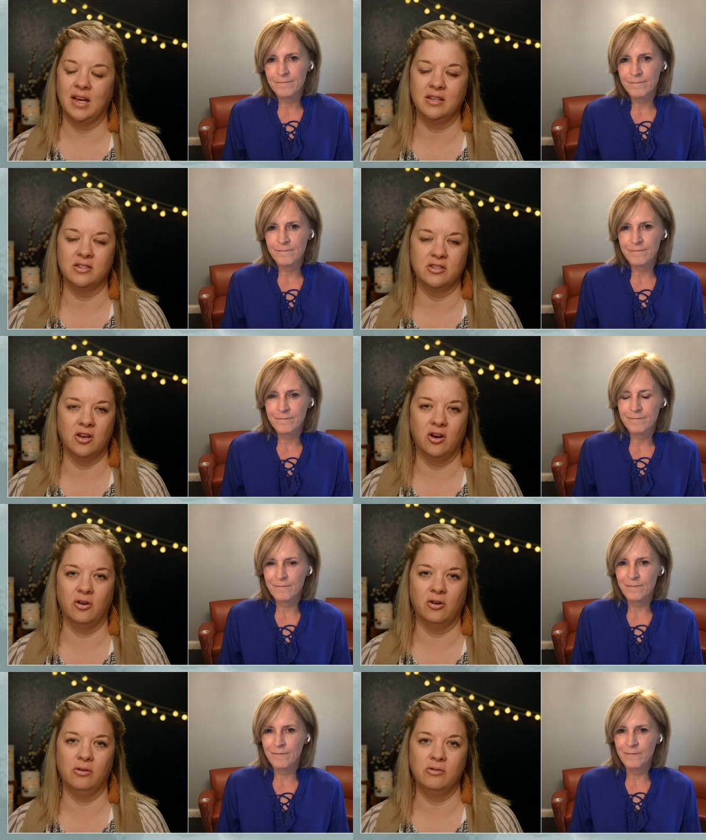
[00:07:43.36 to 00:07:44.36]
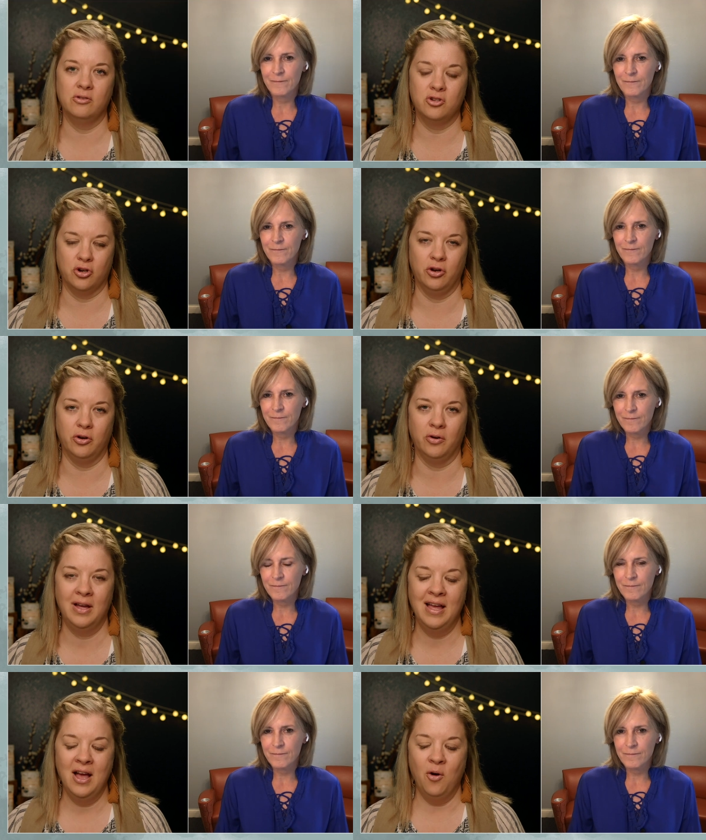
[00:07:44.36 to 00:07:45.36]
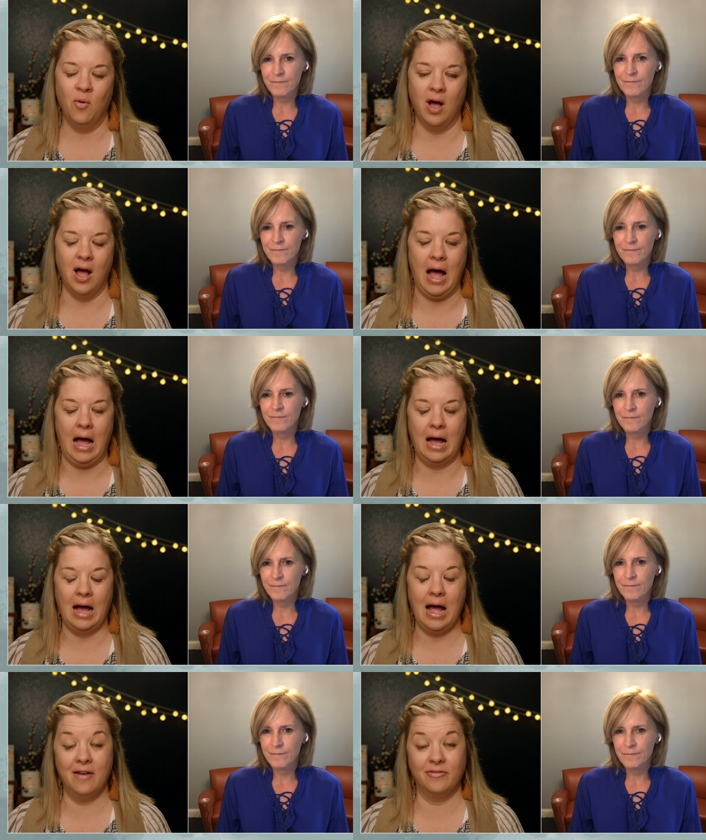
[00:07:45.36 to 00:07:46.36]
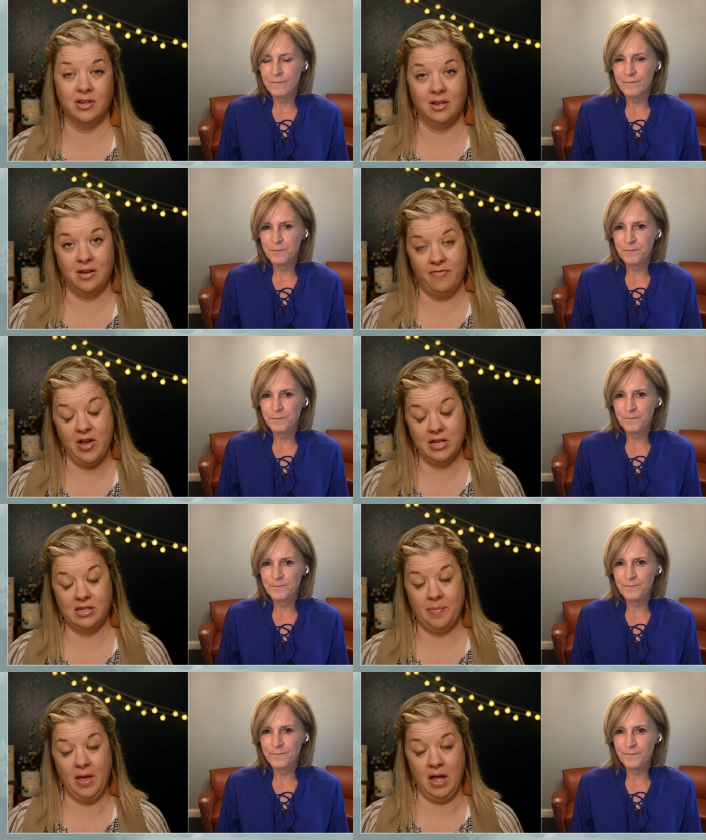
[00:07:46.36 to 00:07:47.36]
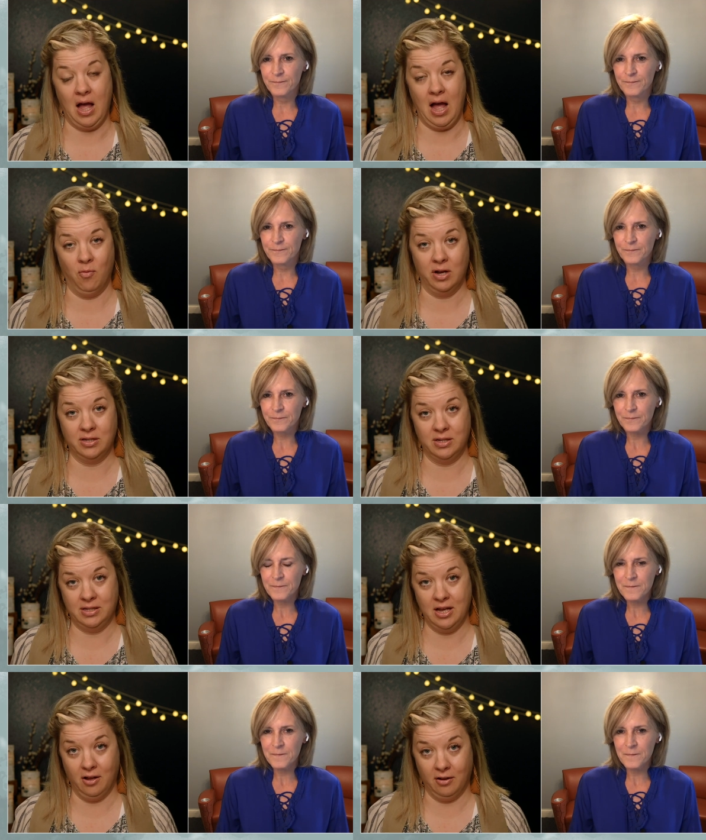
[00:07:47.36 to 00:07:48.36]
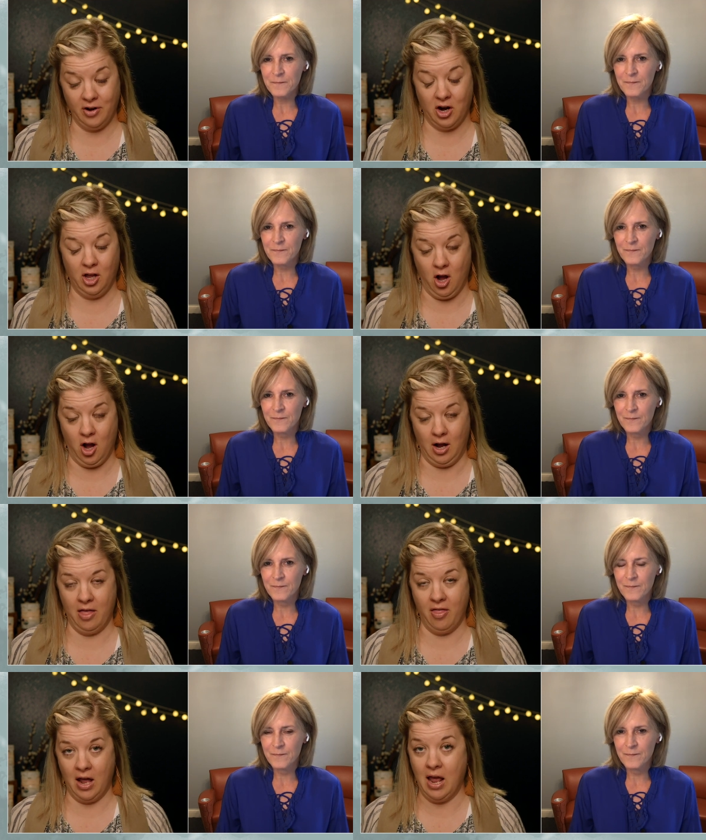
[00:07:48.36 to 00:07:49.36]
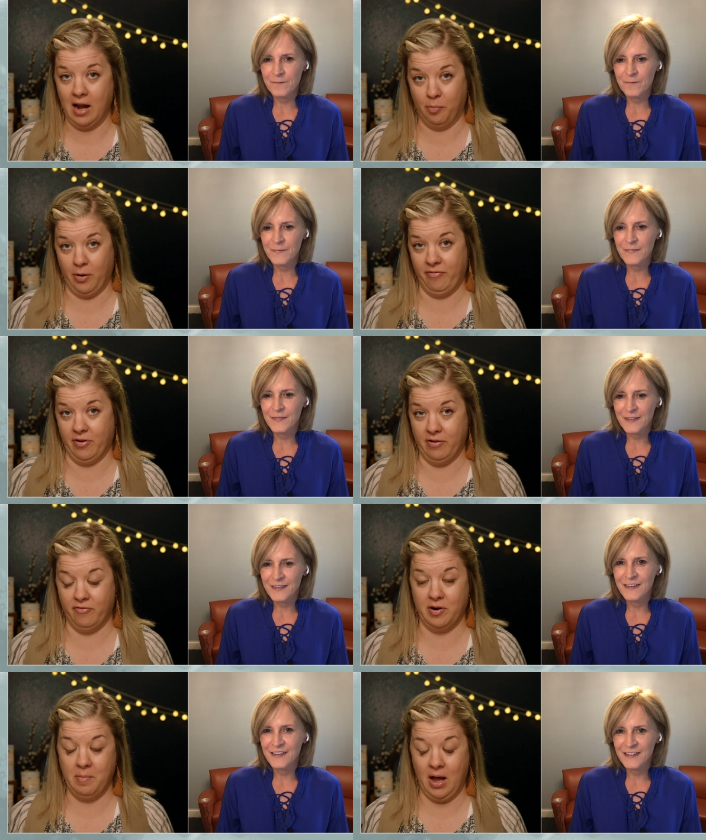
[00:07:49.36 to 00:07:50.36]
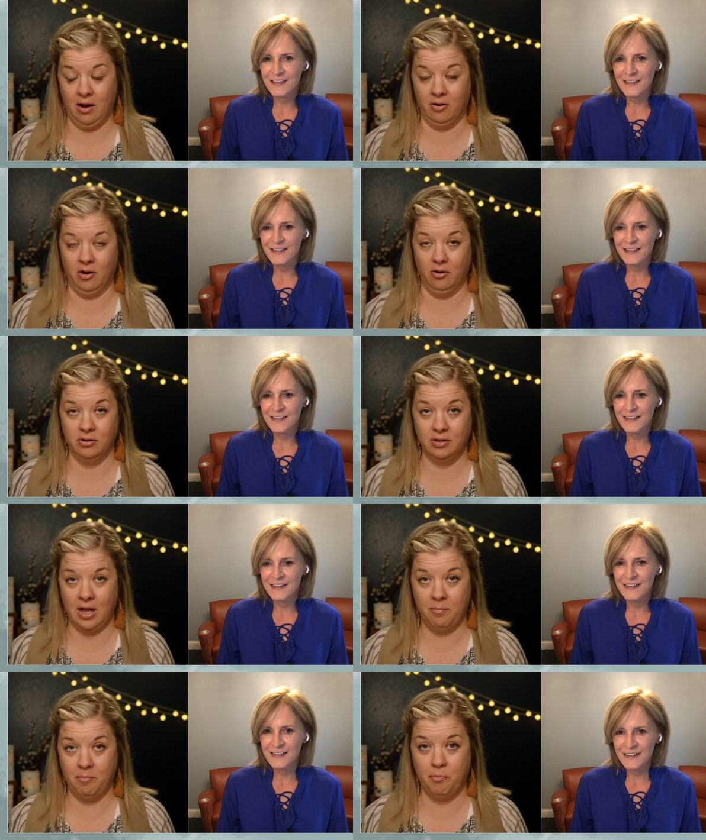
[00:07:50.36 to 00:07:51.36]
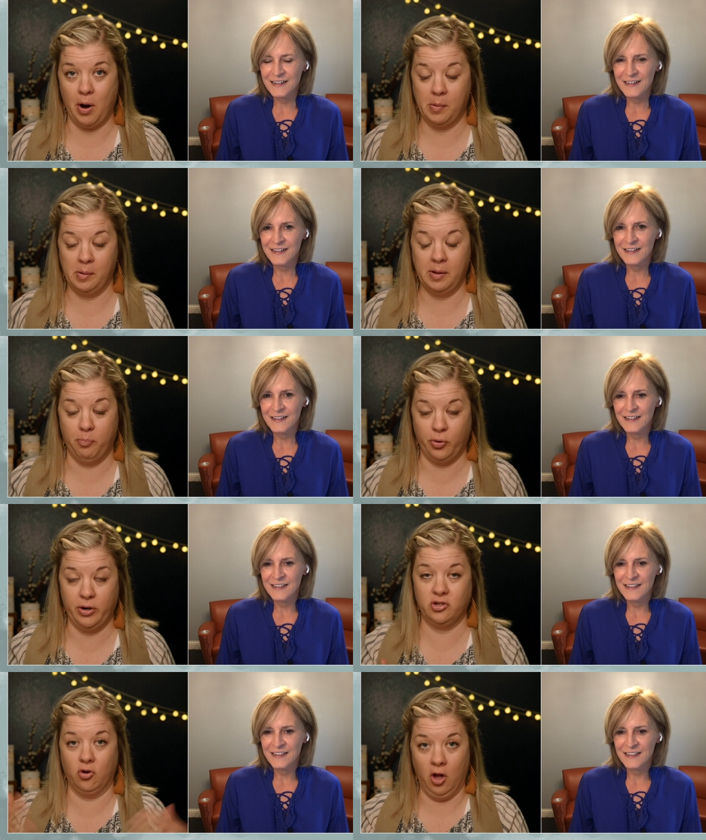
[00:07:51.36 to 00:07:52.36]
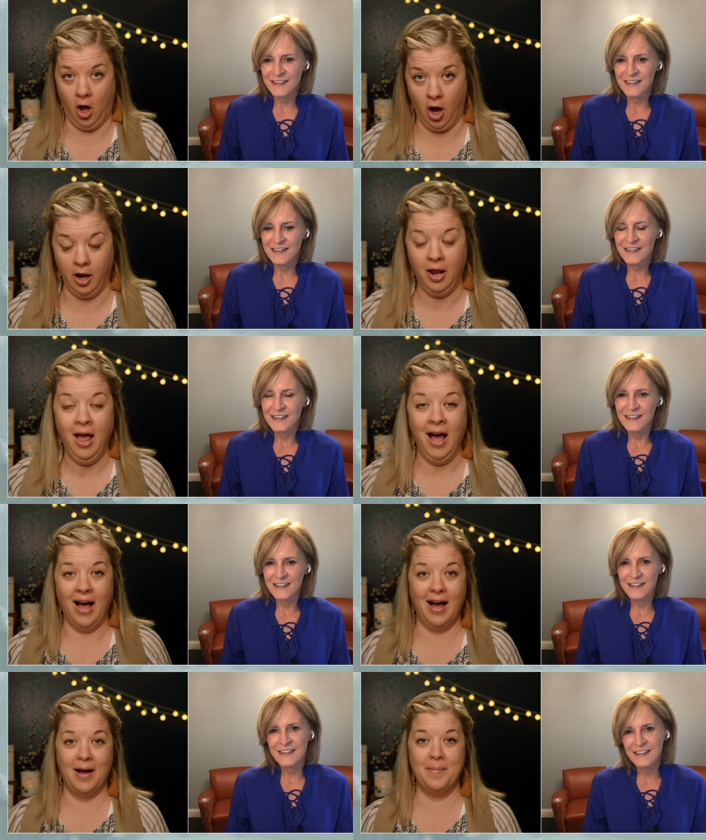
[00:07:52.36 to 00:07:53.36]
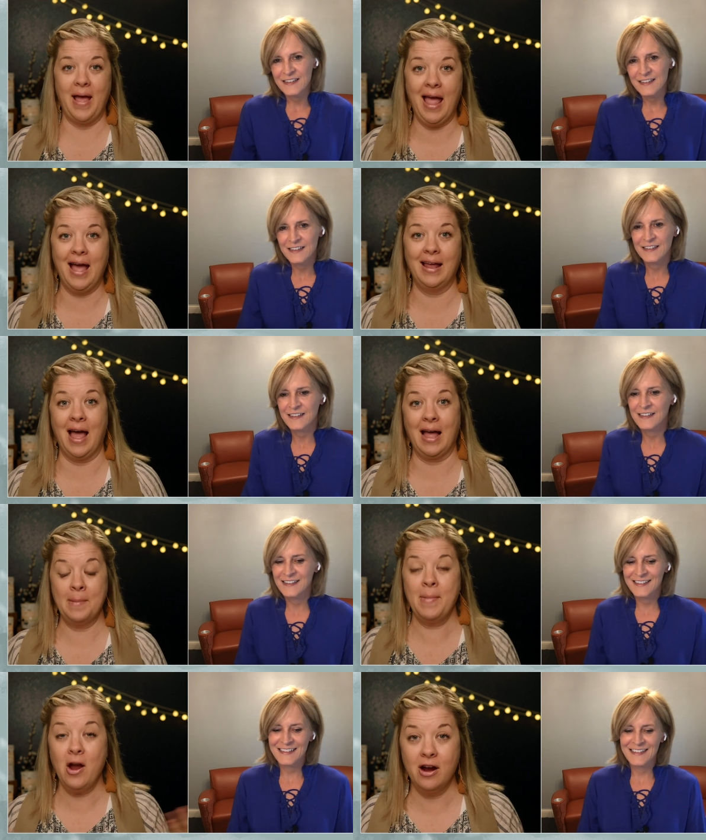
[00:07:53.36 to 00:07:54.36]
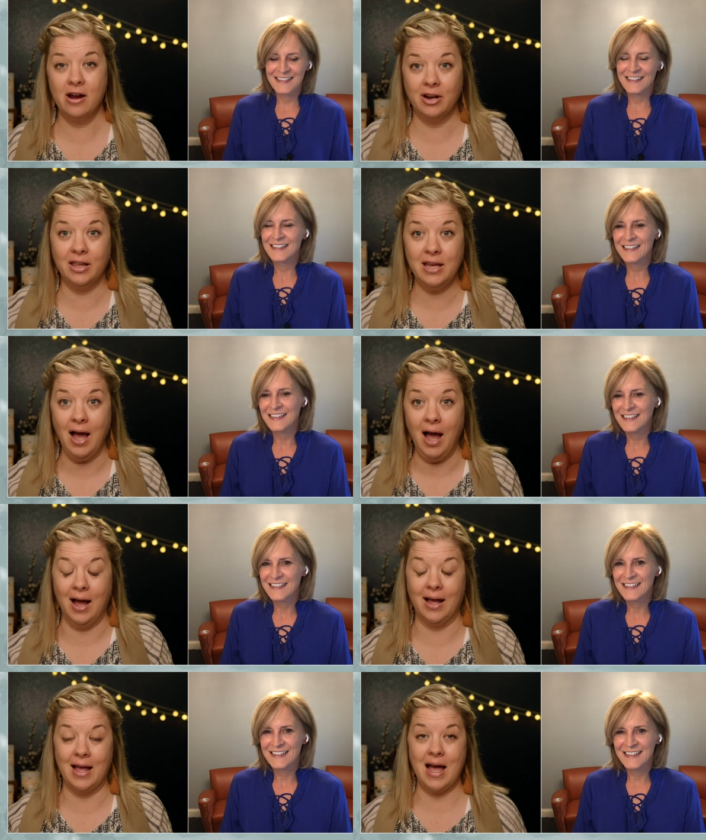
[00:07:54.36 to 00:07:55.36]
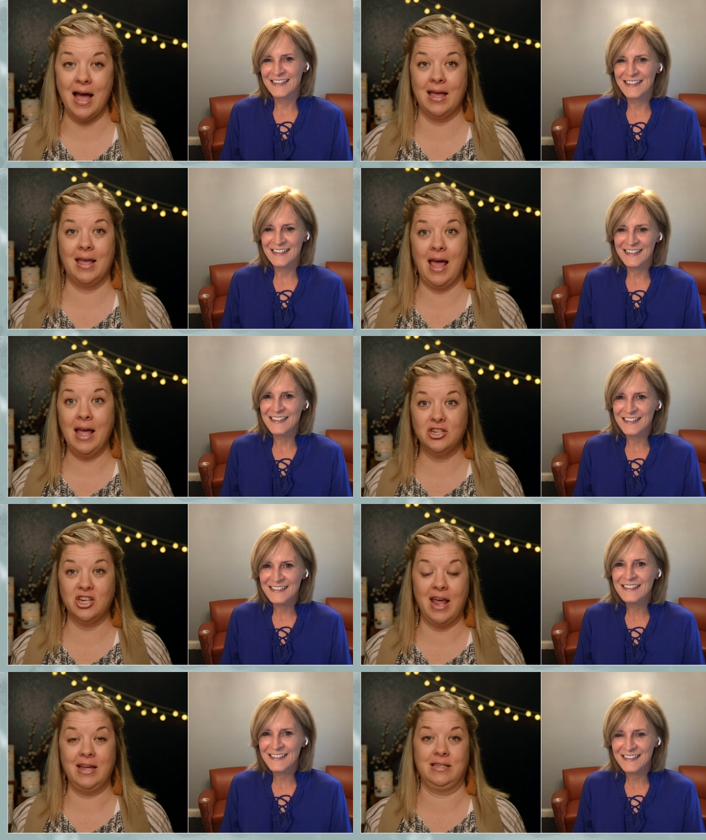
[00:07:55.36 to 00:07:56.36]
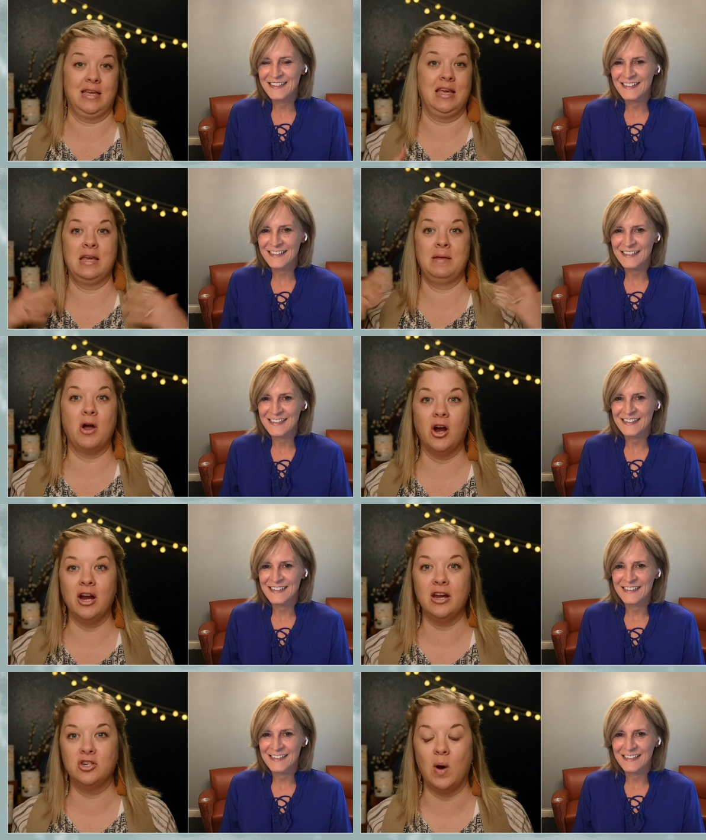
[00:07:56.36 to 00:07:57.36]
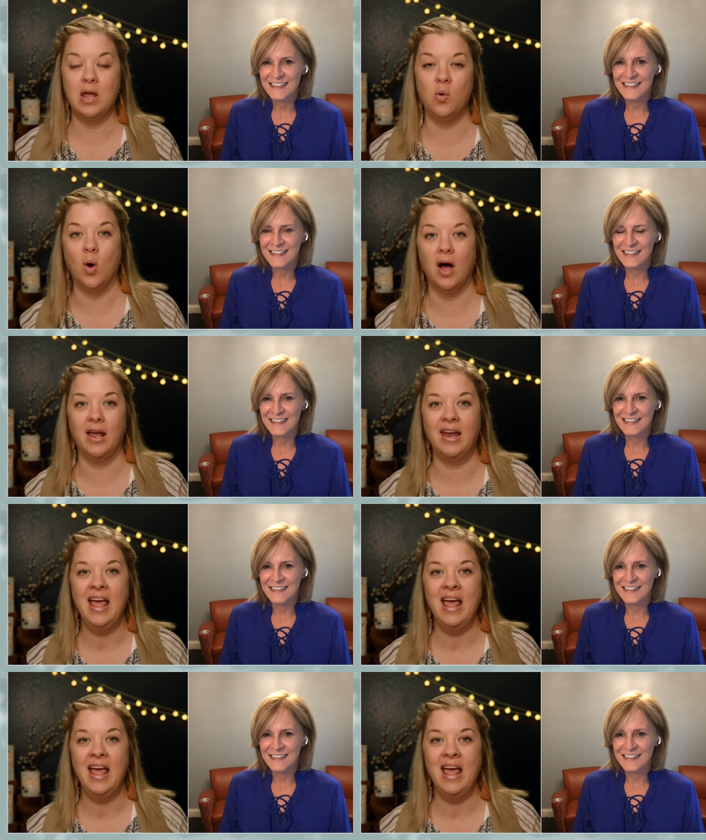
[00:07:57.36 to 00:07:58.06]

Speaker 1: So True. Well, I, I have to confess something. I wasn't single very long. I, I'd had a boyfriend from, I don't know, like probably preschool on. Um, and I got married really young. I got engaged at 18, married at 21.